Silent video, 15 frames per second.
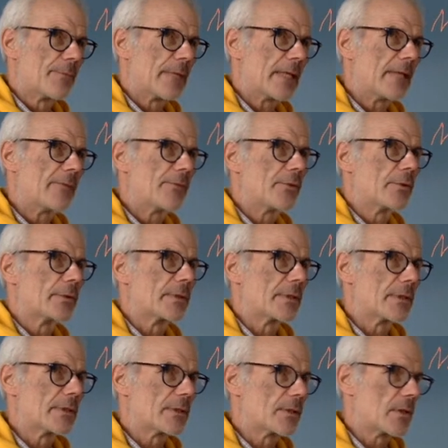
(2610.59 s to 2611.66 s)

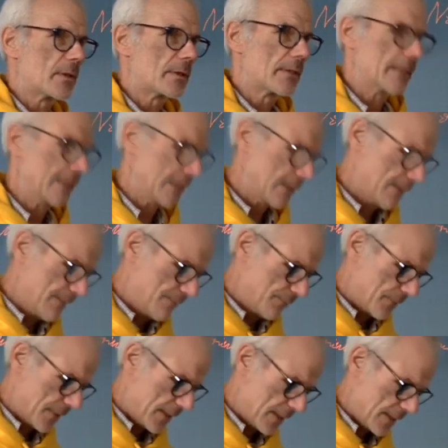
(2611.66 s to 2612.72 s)
influences strongly
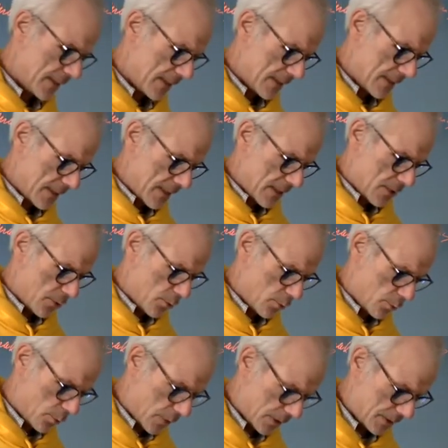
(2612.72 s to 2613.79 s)
uh,
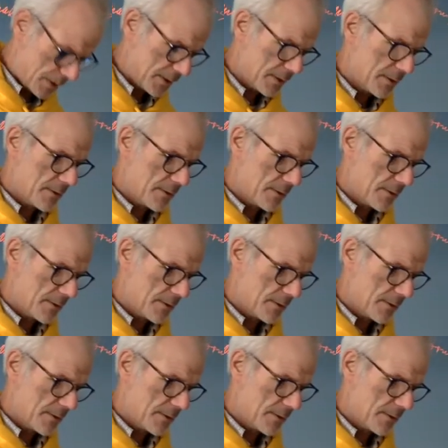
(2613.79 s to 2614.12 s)
what